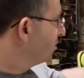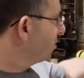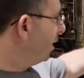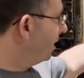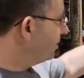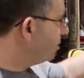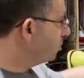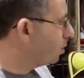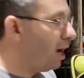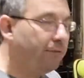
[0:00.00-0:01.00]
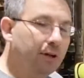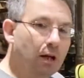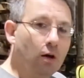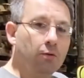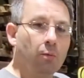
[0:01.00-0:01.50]
so that as you're driving
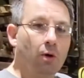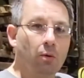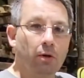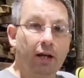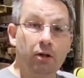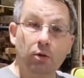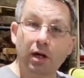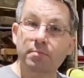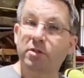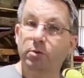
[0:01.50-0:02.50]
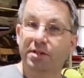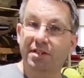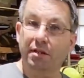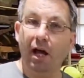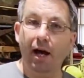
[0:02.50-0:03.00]
down the road and you come to a
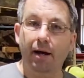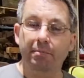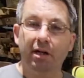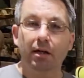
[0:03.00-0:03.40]
stop,